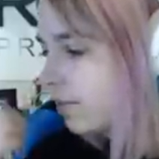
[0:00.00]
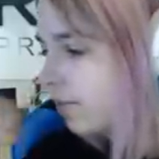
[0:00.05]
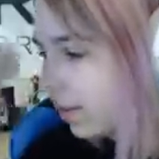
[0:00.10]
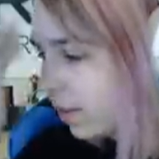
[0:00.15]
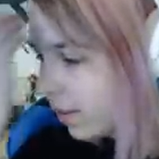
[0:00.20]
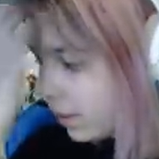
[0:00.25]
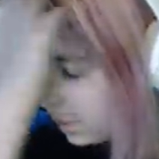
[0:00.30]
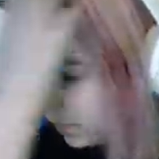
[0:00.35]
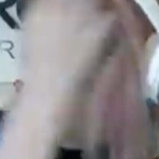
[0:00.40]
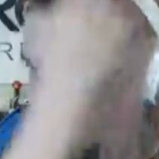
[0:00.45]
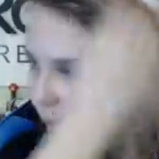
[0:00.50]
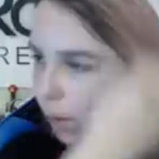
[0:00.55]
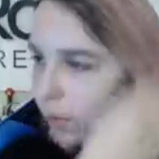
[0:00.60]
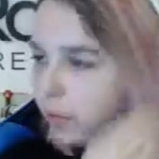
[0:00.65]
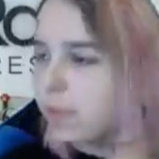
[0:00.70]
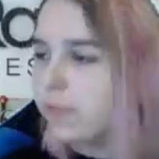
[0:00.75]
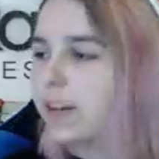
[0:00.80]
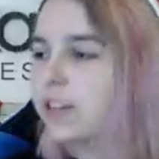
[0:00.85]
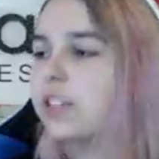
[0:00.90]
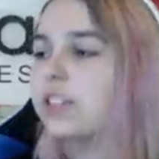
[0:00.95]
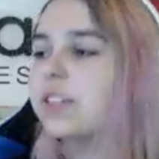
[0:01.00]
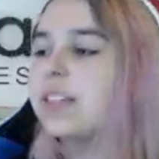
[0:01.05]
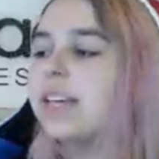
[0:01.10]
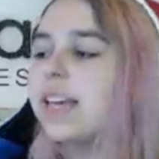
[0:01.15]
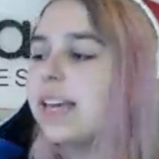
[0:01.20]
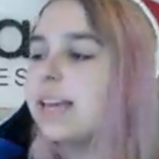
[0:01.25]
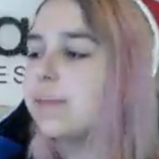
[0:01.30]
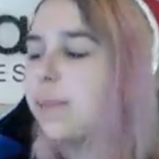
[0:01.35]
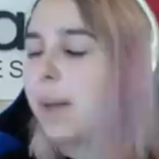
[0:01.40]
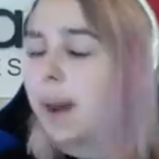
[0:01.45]
front of both of us, just in
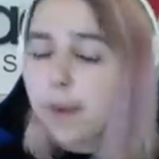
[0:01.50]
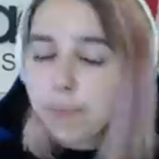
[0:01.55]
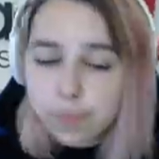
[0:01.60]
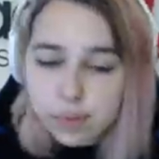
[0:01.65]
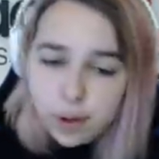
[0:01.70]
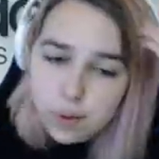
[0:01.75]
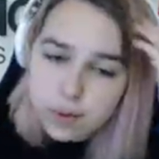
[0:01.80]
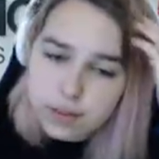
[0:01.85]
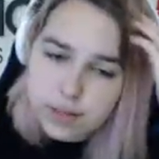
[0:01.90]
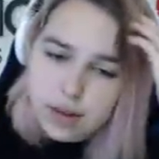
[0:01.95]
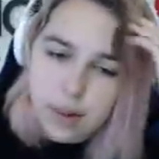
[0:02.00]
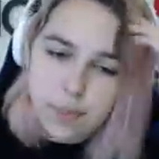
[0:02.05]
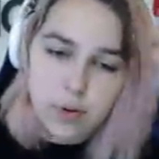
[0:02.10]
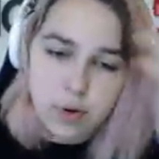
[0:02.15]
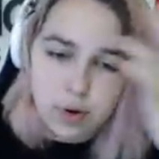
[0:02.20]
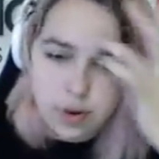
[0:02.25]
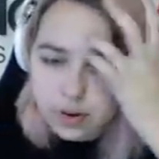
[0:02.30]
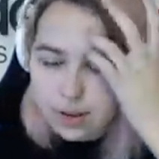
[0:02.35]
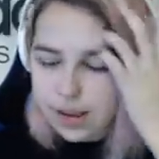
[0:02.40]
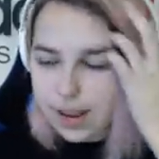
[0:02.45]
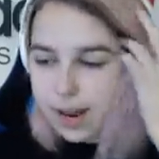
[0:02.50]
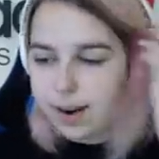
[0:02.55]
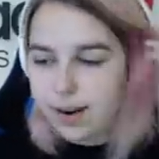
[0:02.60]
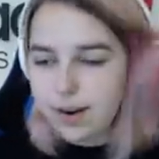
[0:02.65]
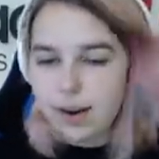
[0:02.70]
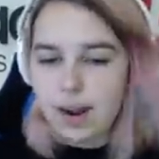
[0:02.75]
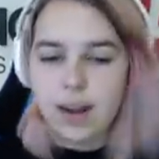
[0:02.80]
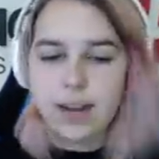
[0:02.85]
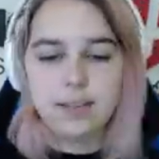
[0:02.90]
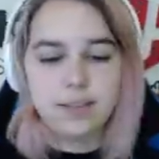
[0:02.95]
case mine blows up or like
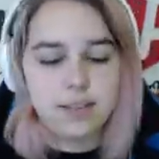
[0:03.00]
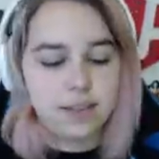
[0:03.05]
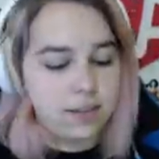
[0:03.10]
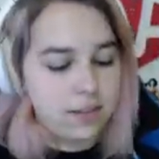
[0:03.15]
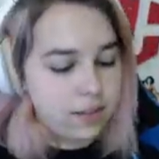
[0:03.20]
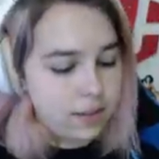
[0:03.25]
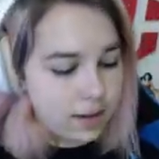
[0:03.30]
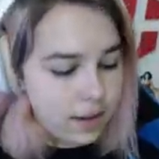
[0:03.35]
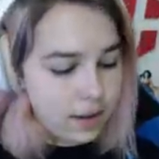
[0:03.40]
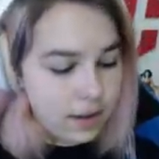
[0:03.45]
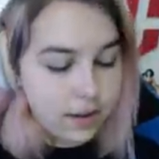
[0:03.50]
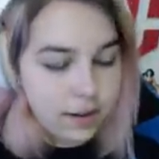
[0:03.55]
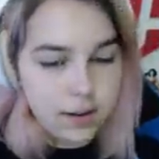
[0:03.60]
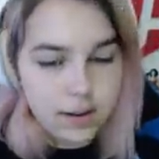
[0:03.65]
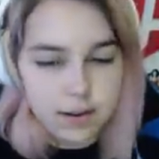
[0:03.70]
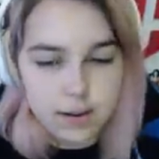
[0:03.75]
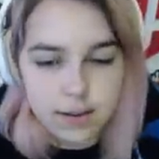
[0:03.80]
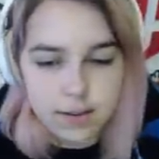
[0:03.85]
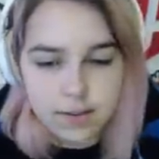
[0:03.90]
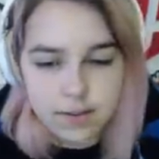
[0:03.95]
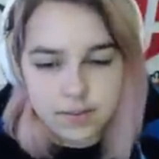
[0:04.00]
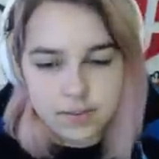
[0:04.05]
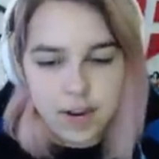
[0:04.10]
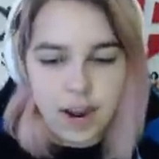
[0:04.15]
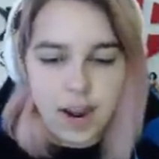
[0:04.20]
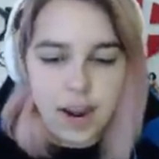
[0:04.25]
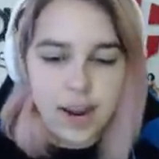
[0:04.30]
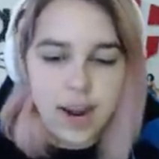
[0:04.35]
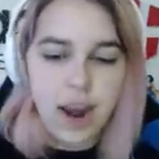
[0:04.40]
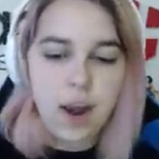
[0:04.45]
I suddenly
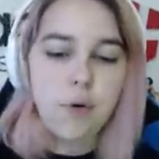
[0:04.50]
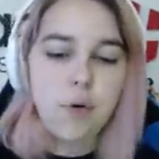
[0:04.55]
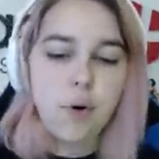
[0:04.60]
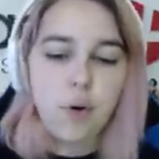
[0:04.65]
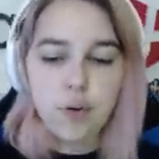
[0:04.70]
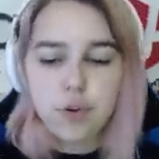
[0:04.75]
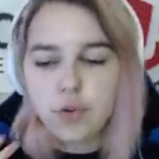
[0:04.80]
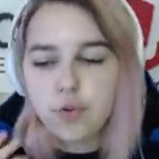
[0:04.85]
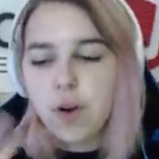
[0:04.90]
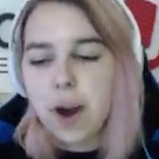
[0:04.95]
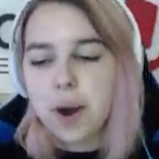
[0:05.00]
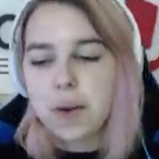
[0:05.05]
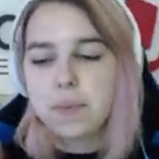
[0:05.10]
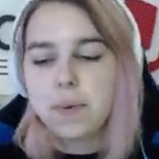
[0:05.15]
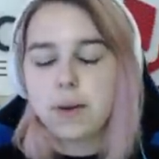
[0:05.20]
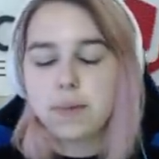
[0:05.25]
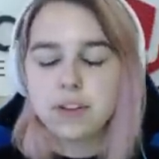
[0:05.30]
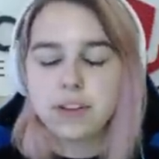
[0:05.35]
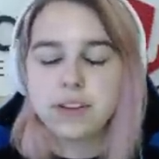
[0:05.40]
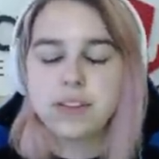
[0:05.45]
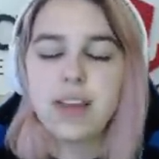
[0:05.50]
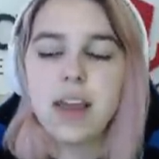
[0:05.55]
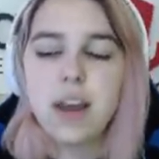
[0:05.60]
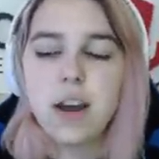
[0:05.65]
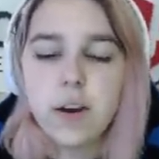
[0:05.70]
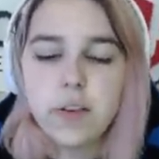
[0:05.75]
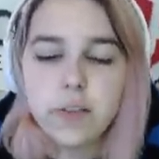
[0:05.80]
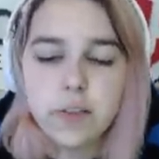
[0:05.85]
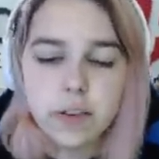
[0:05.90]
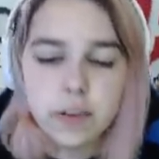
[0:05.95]
die. I don't know. You gotta be able to
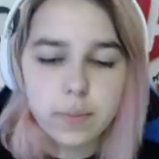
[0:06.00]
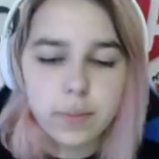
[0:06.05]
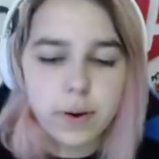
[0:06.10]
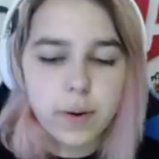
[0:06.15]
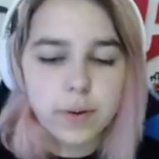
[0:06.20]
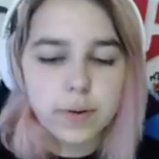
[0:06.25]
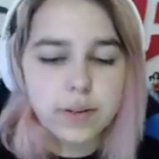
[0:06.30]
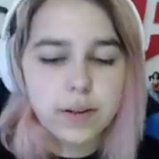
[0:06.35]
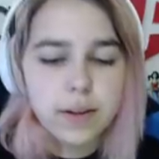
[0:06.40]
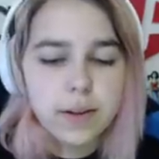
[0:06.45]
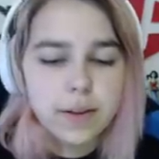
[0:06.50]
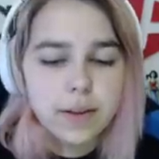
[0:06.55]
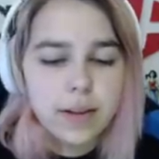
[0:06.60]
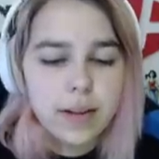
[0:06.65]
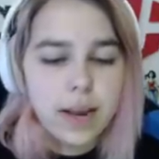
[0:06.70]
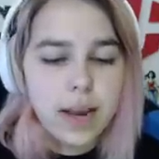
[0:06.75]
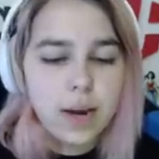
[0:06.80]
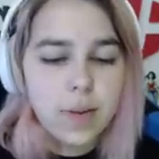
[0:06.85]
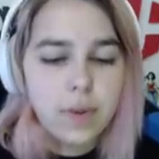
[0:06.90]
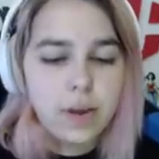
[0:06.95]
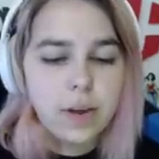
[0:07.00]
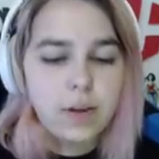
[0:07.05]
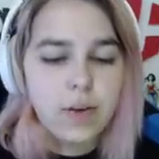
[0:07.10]
take over the boat. It'll yeah,